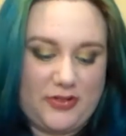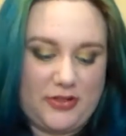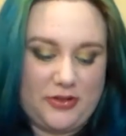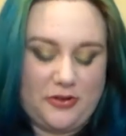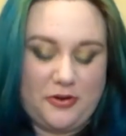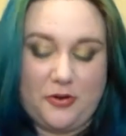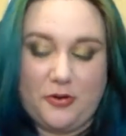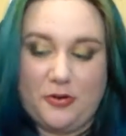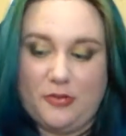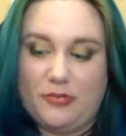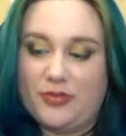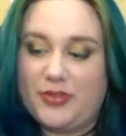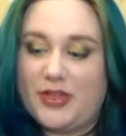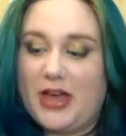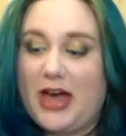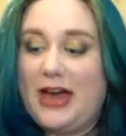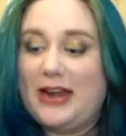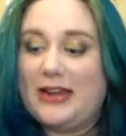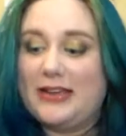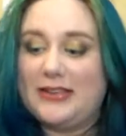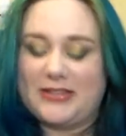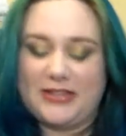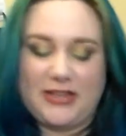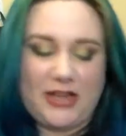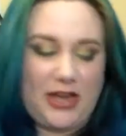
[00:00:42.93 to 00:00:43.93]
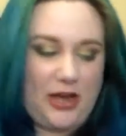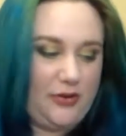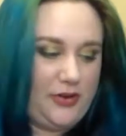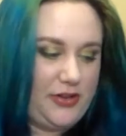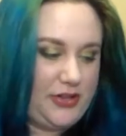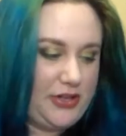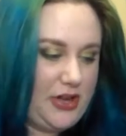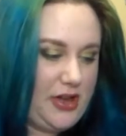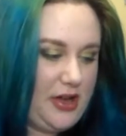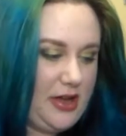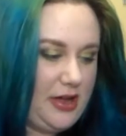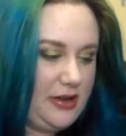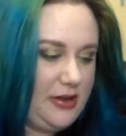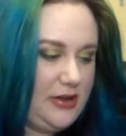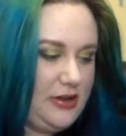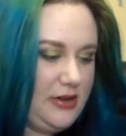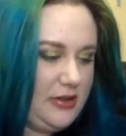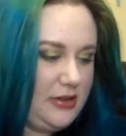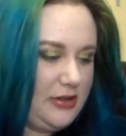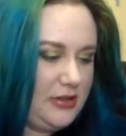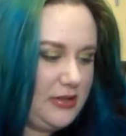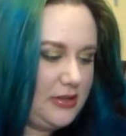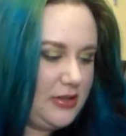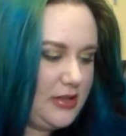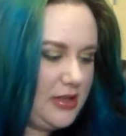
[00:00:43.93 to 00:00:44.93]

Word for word: so that is now done.